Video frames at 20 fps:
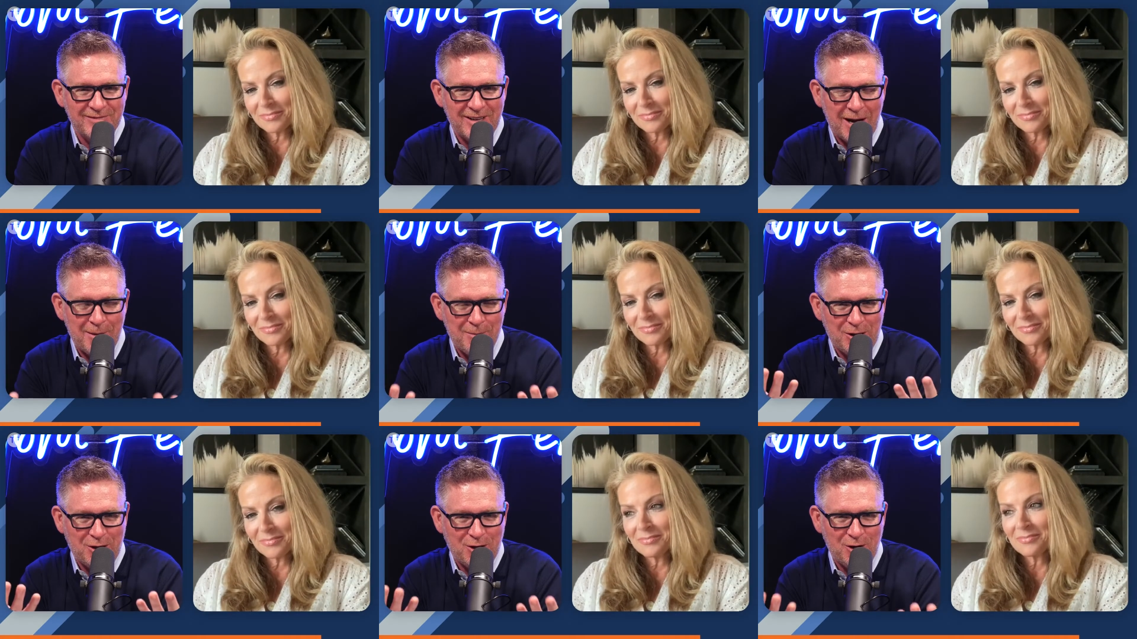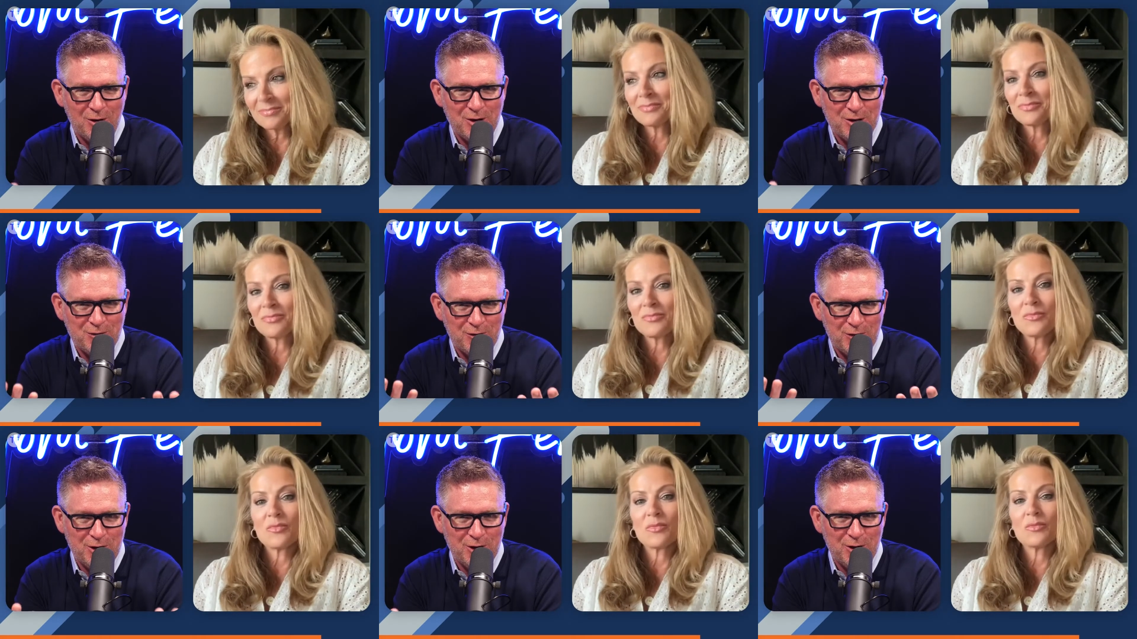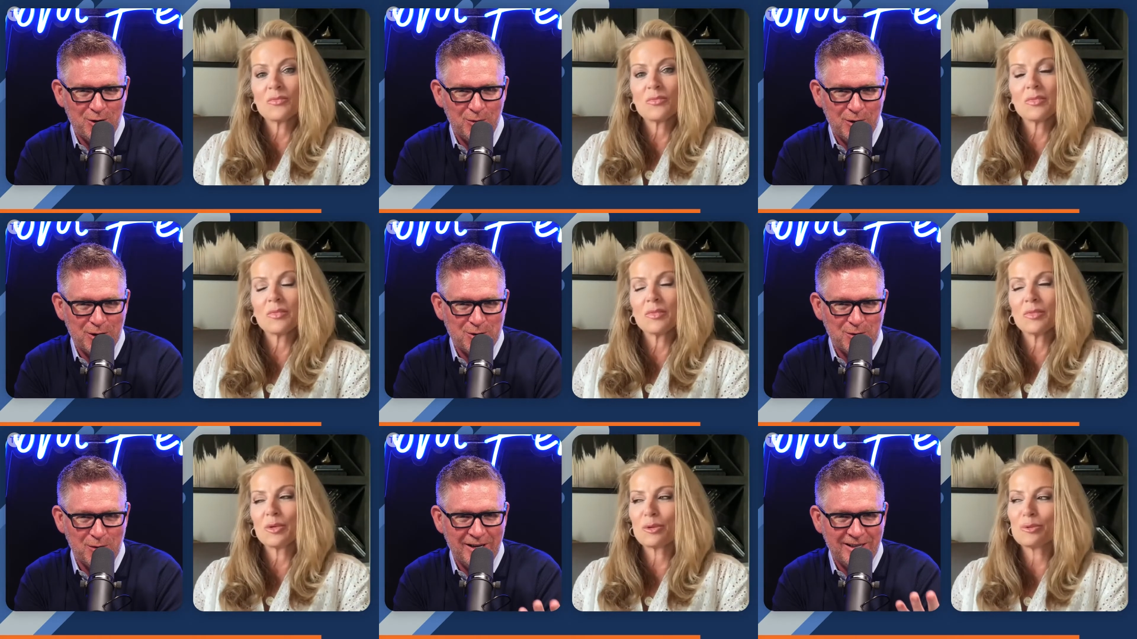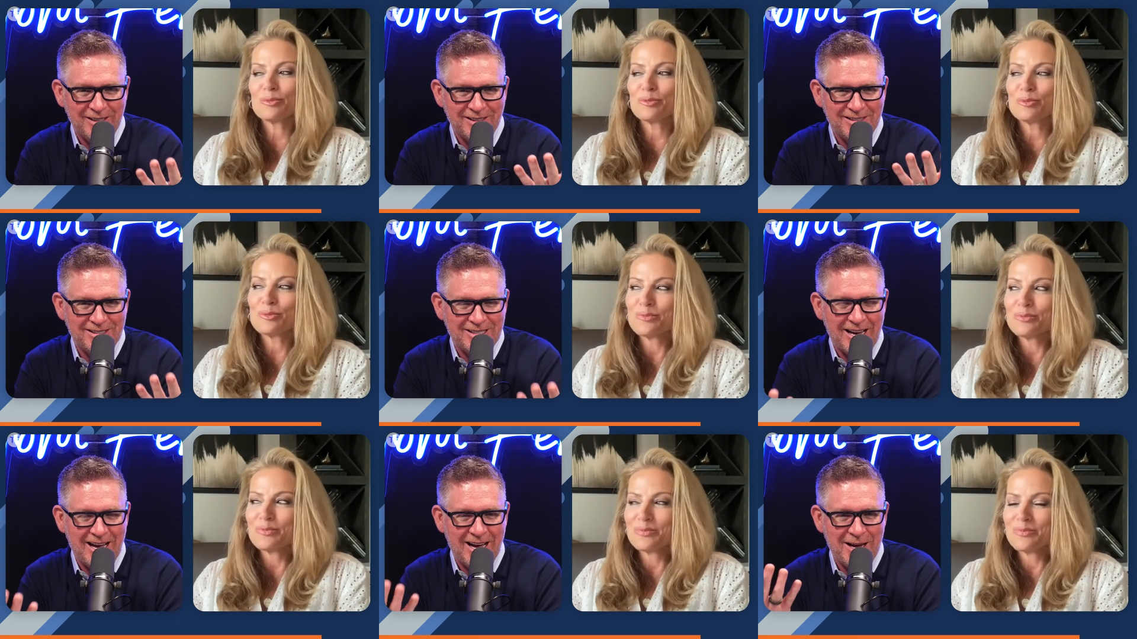Speaker 1: I'd be curious for you, which
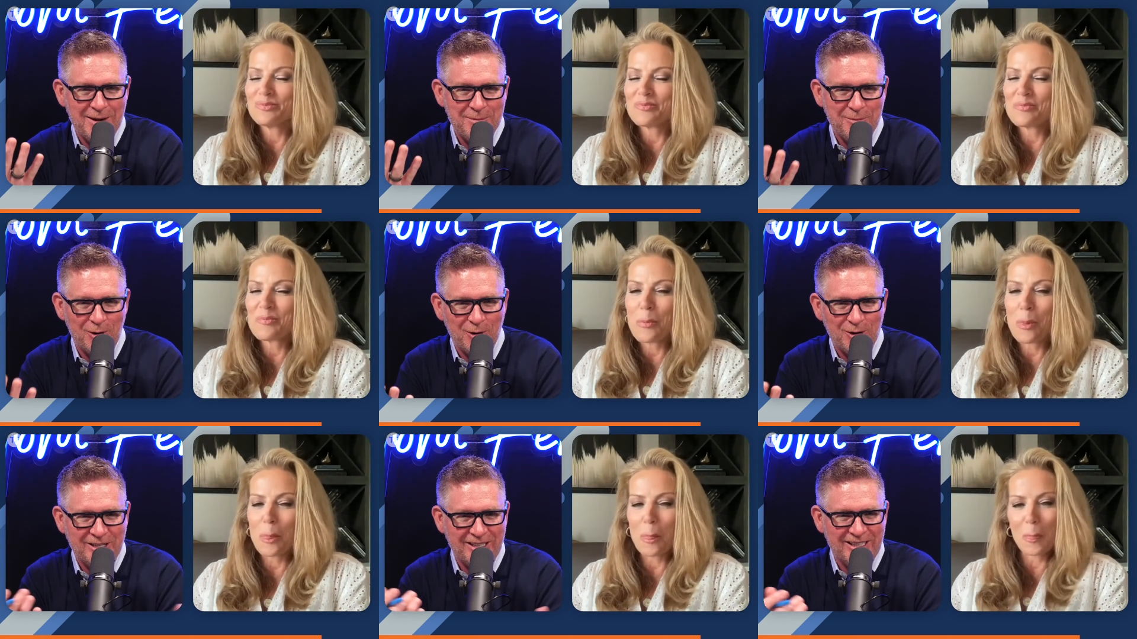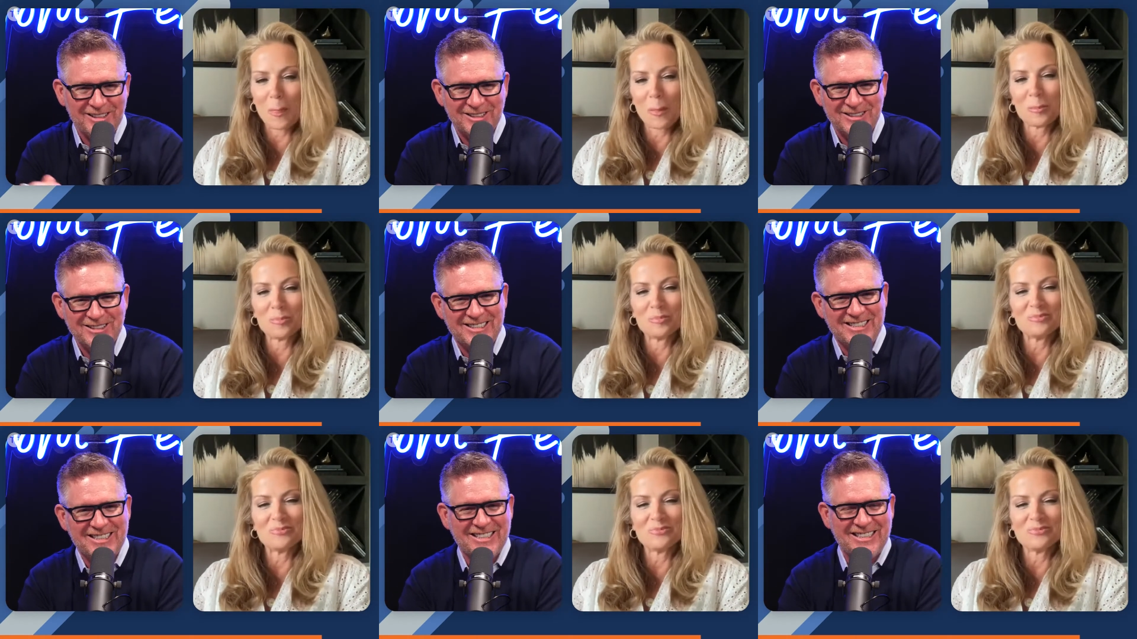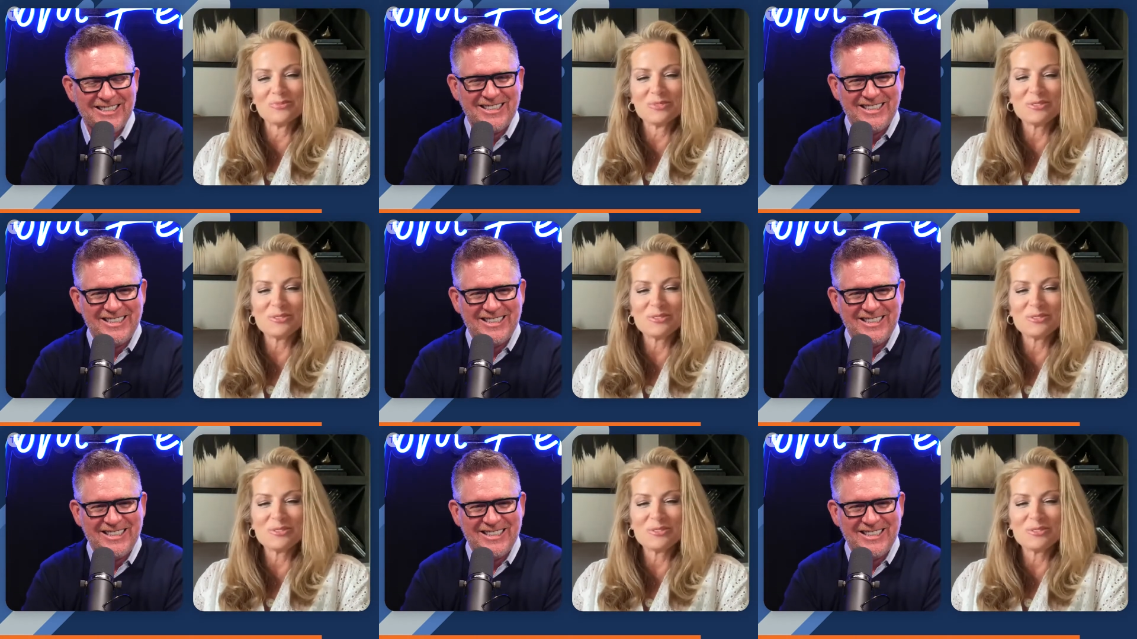one, time or deals?